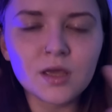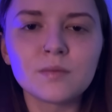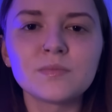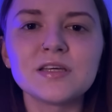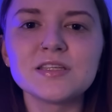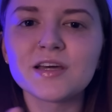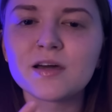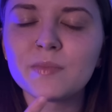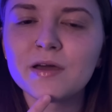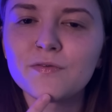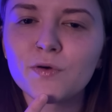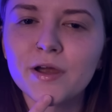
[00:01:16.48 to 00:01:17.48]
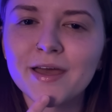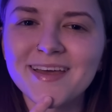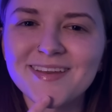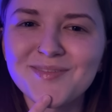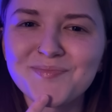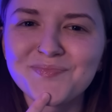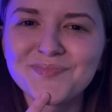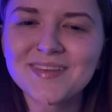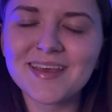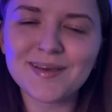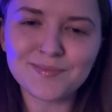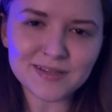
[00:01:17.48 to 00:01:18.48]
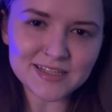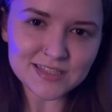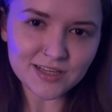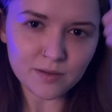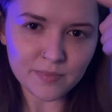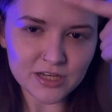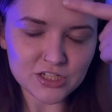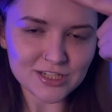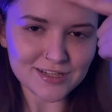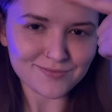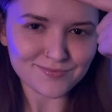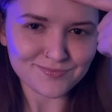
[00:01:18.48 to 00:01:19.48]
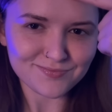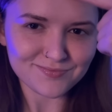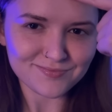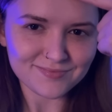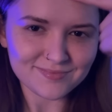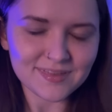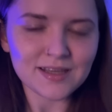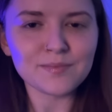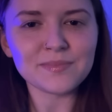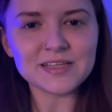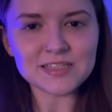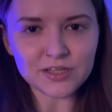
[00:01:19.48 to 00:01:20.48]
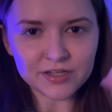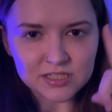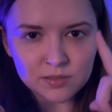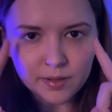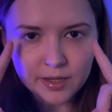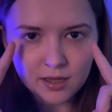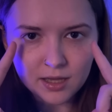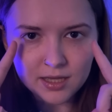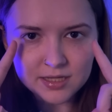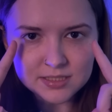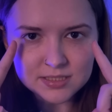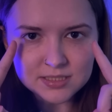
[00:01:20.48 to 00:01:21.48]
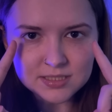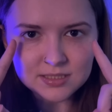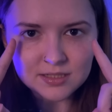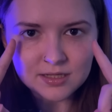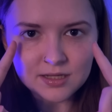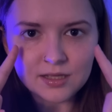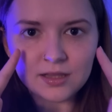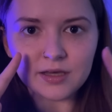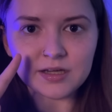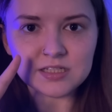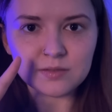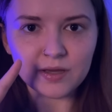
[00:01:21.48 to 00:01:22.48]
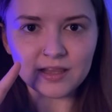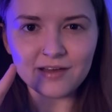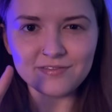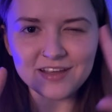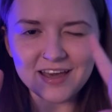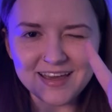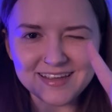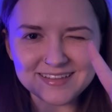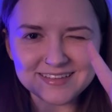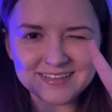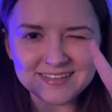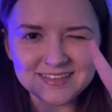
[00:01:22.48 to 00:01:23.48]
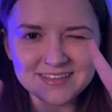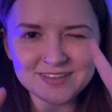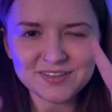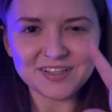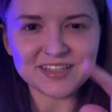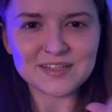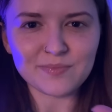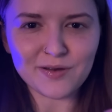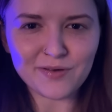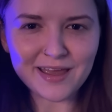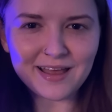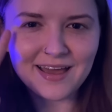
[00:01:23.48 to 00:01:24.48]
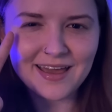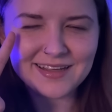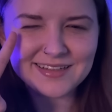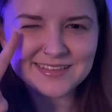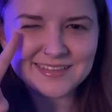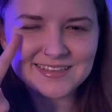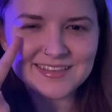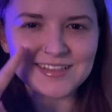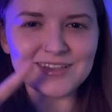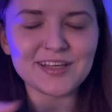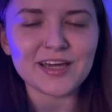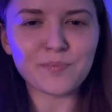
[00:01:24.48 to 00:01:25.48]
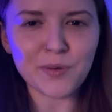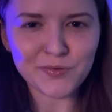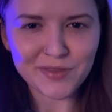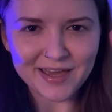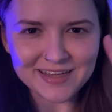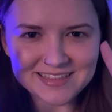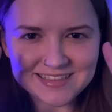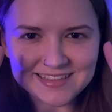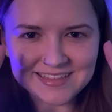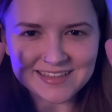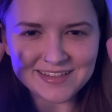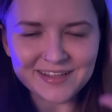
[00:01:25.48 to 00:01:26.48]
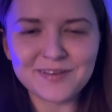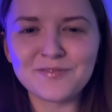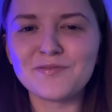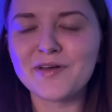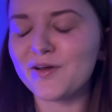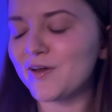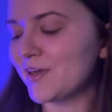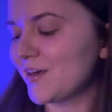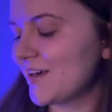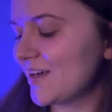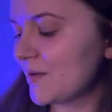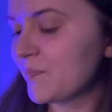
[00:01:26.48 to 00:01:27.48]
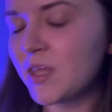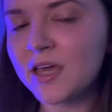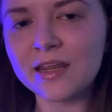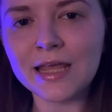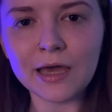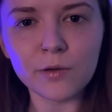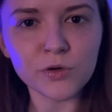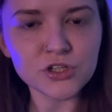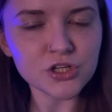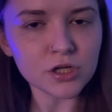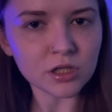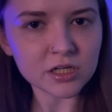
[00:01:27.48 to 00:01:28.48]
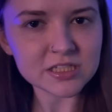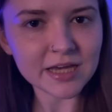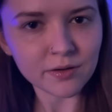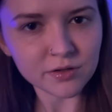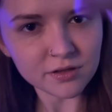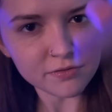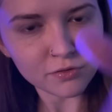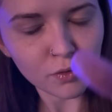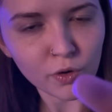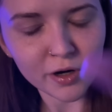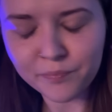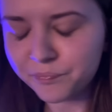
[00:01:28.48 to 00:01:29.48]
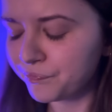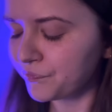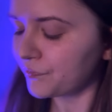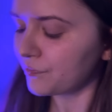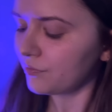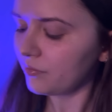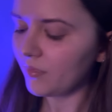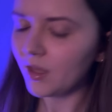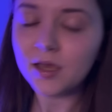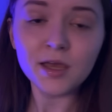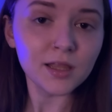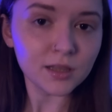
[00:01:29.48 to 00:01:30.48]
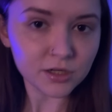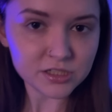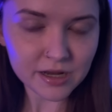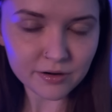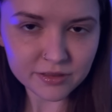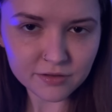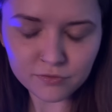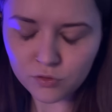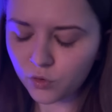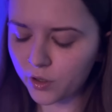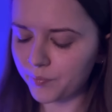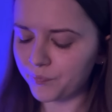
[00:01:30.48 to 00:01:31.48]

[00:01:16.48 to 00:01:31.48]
Please look at my forehead. Please look at my chin. Please look into my eyes. Look into my left eye. Look into my right eye. Look at both eyes. Very good. Now I want you to look down at the floor. Look down at the floor.